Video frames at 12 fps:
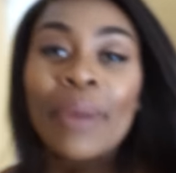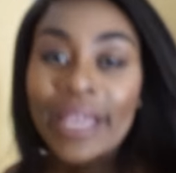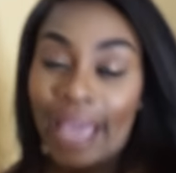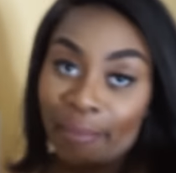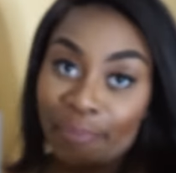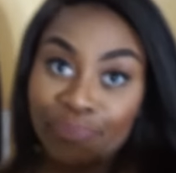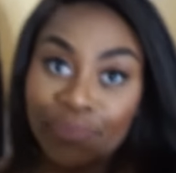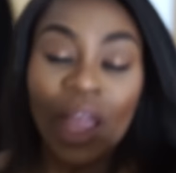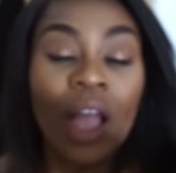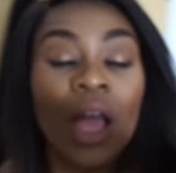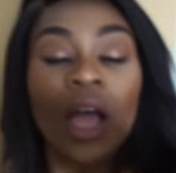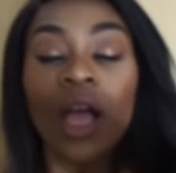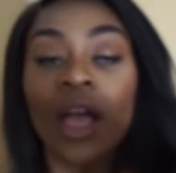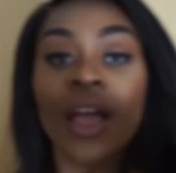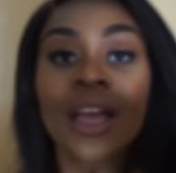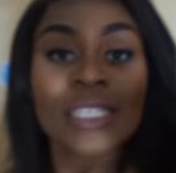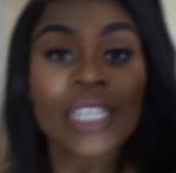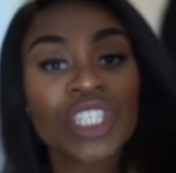But yeah,
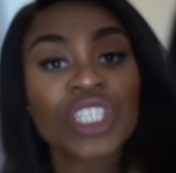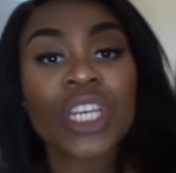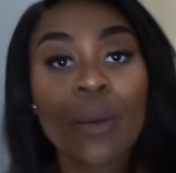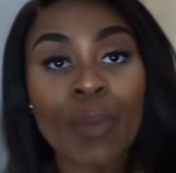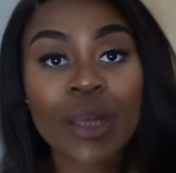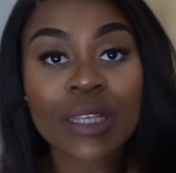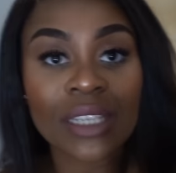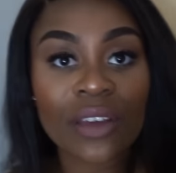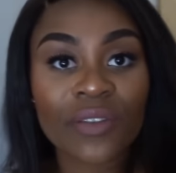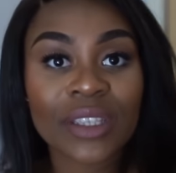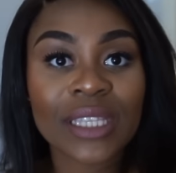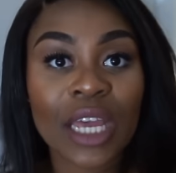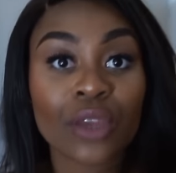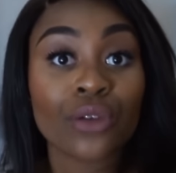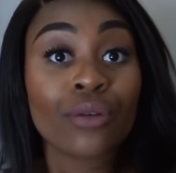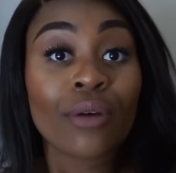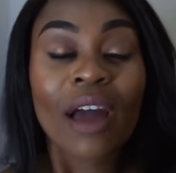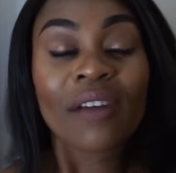essentially a bus service that
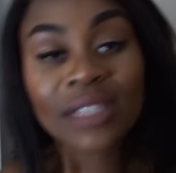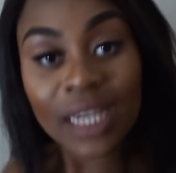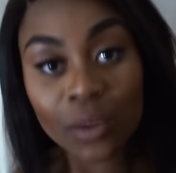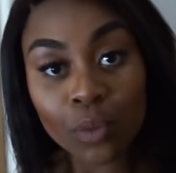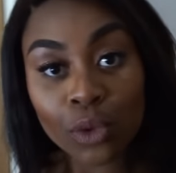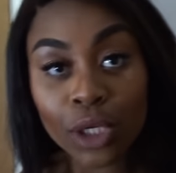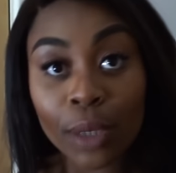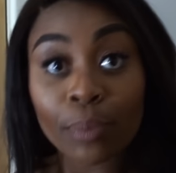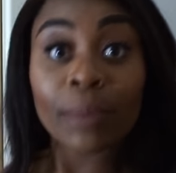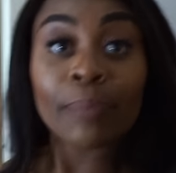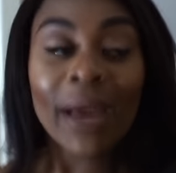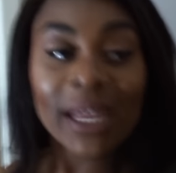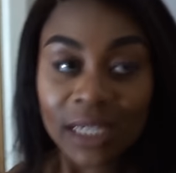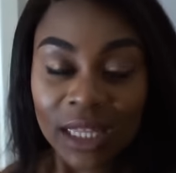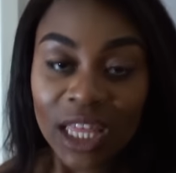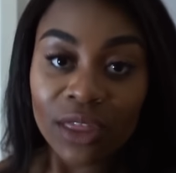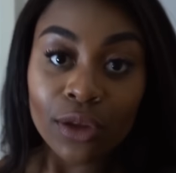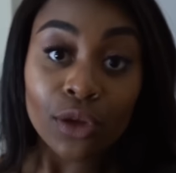you have said would be better than